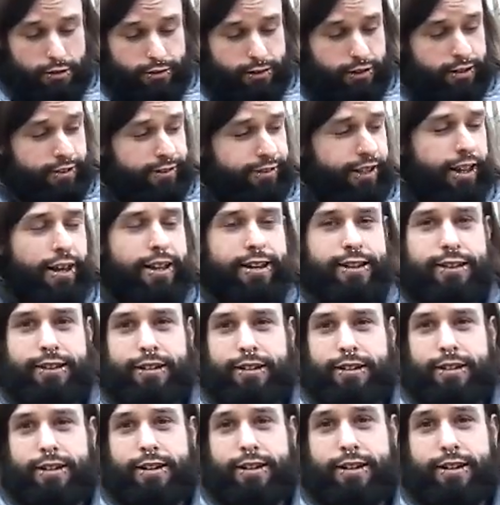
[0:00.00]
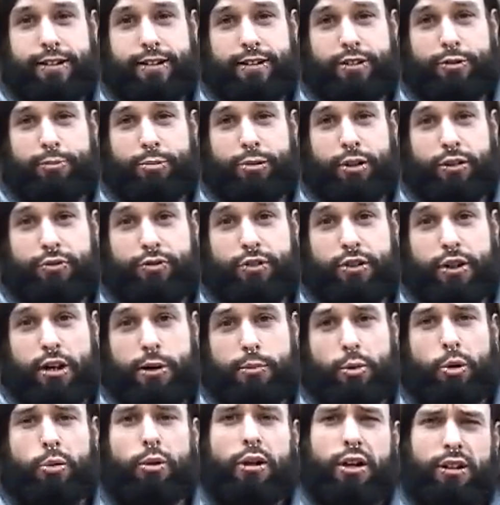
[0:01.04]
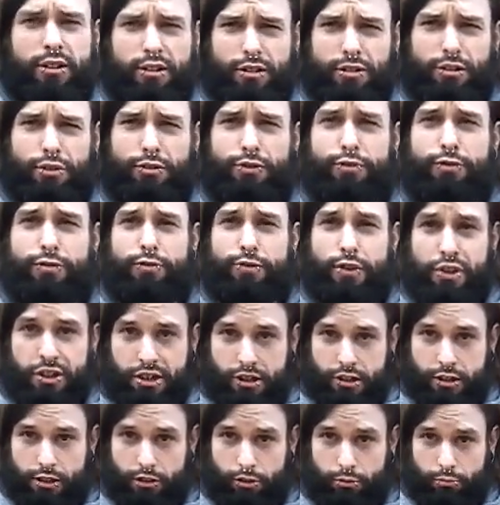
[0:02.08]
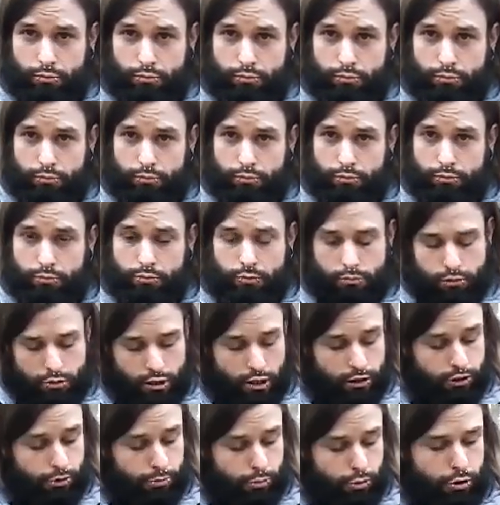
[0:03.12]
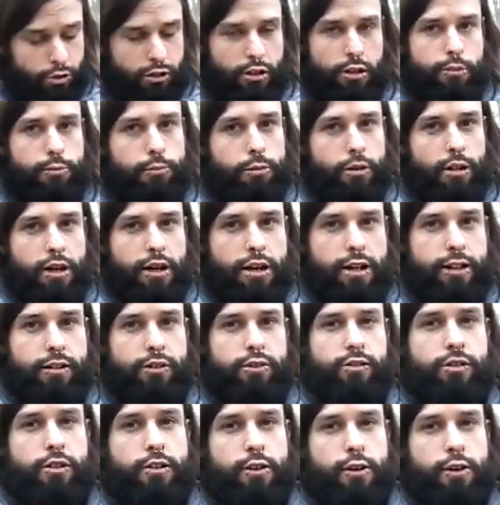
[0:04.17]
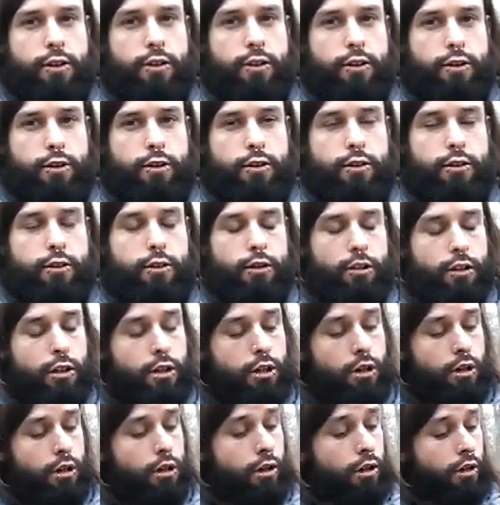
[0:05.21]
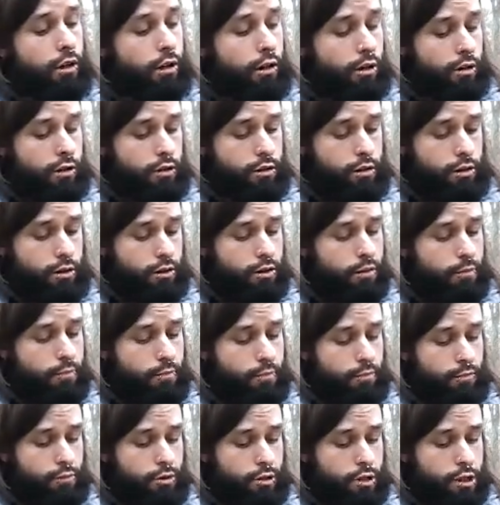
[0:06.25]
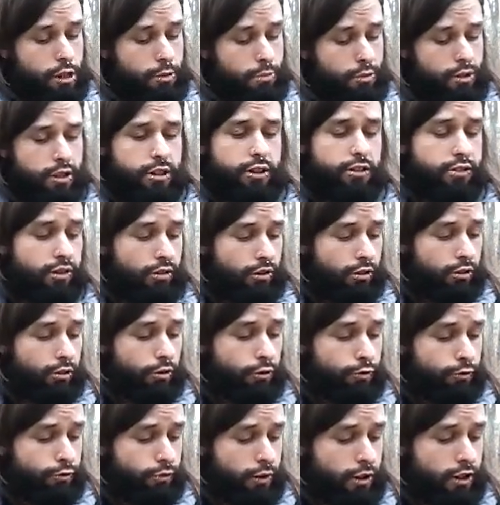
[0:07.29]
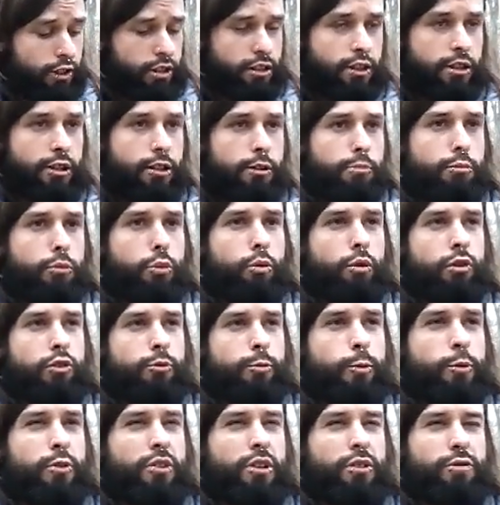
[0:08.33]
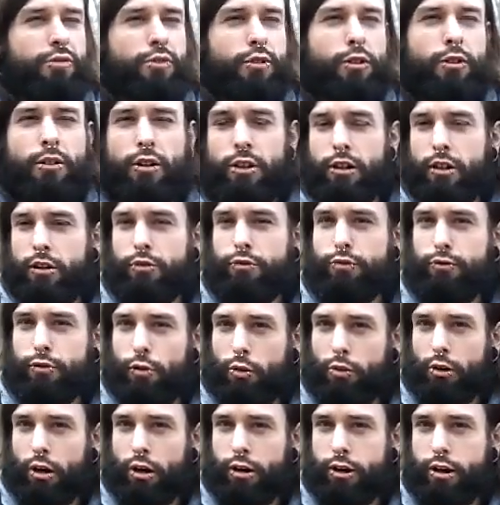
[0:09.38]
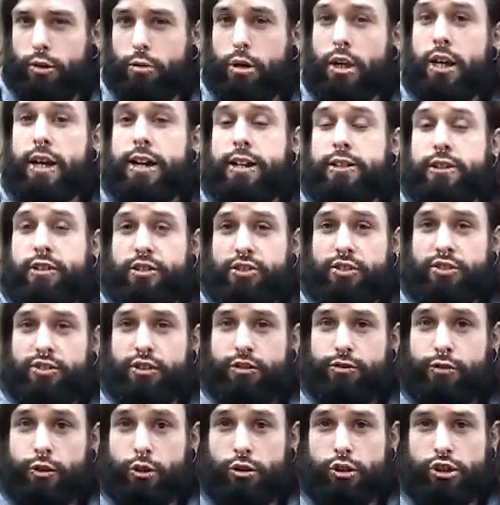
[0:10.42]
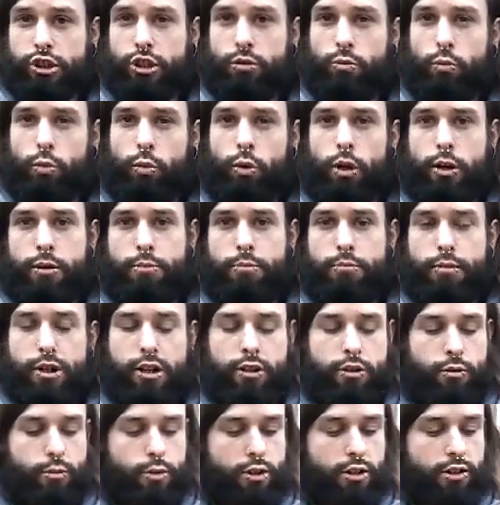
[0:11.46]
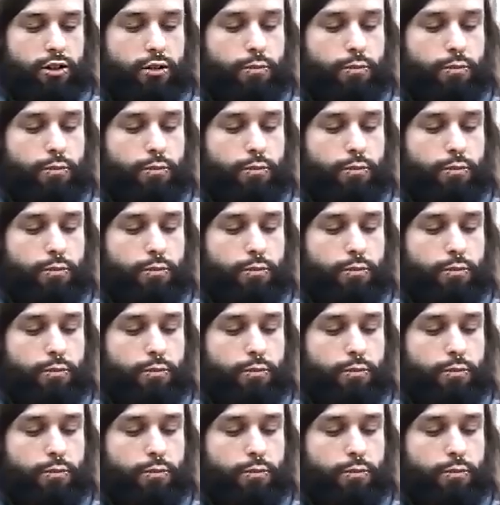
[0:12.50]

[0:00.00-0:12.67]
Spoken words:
This thing is pretty phenomenal. A little finicky, not to put it on blast, haha. But it is a little finicky, more specifically on full auto. And this is the version 1, by the way.